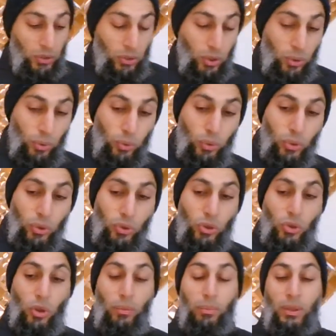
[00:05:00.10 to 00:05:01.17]
So do
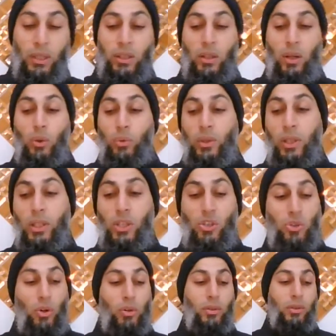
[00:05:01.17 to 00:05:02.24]
not be totally
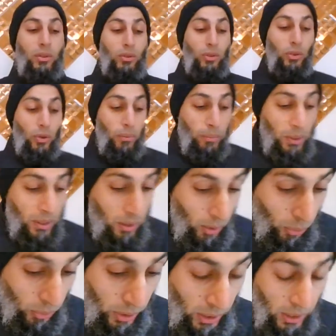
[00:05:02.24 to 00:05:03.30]
shocked. Do not be
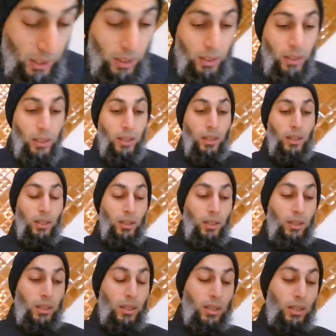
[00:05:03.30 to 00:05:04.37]
totally
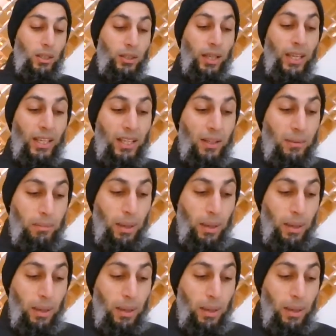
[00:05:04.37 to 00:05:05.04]
taken